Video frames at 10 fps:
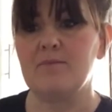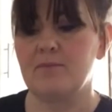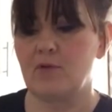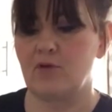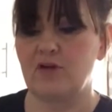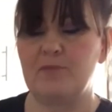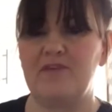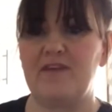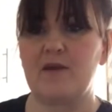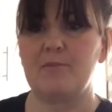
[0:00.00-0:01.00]
or you
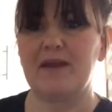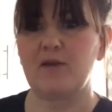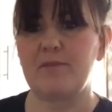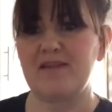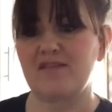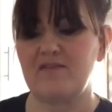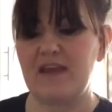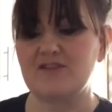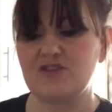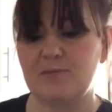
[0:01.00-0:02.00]
prefer bigger bits of
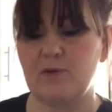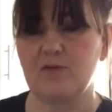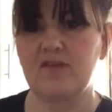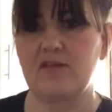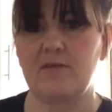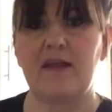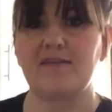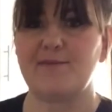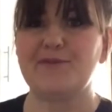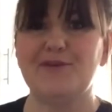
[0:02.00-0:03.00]
vegetables,
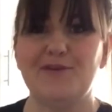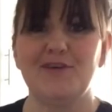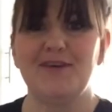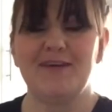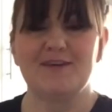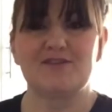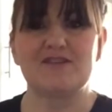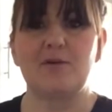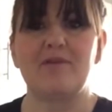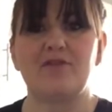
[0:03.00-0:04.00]
that's up to you. Just
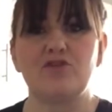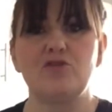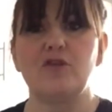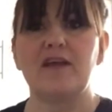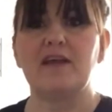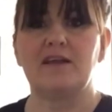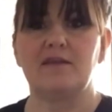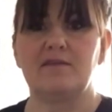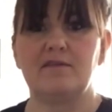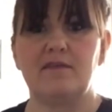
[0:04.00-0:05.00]
however you like
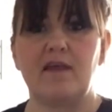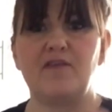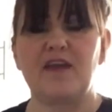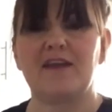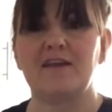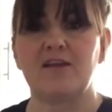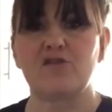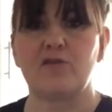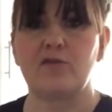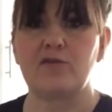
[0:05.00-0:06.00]
the thickness
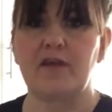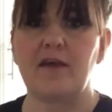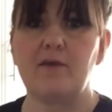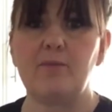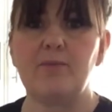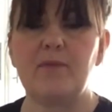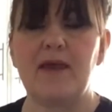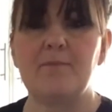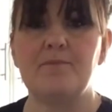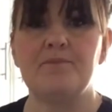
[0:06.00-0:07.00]
or the
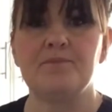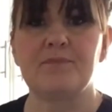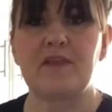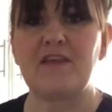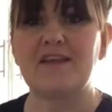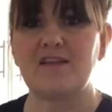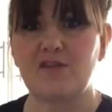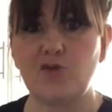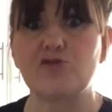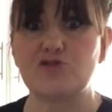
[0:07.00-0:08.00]
thinness
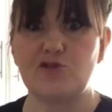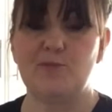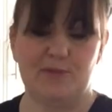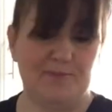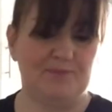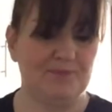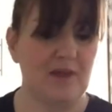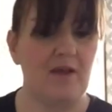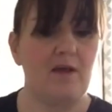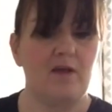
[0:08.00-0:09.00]
of your soup.
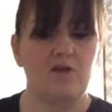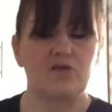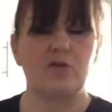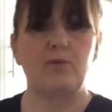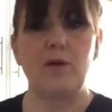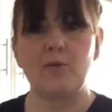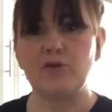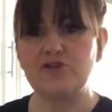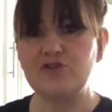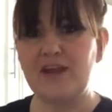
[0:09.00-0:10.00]
So what I'm
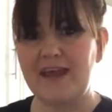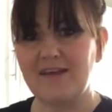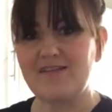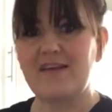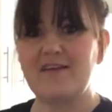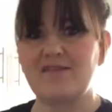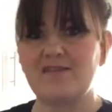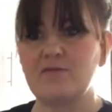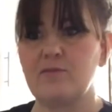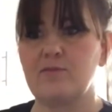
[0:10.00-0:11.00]
going to do next
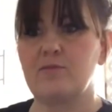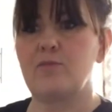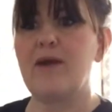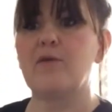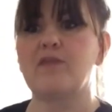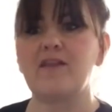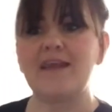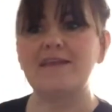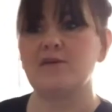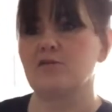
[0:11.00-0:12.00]
is, while the
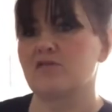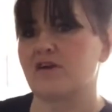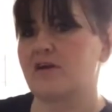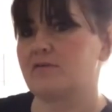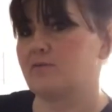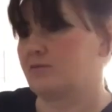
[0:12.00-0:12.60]
lentils are